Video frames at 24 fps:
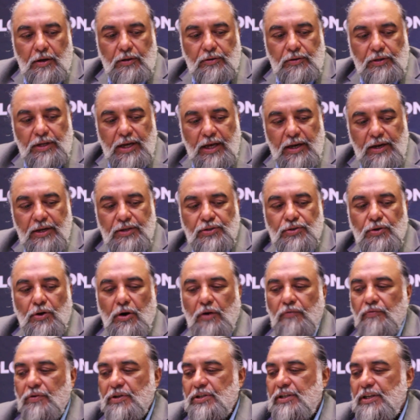There is
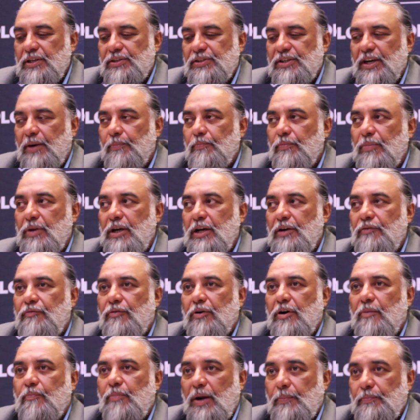obviously some need
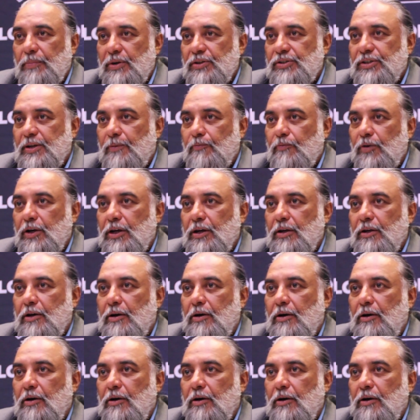for a plumber somewhere.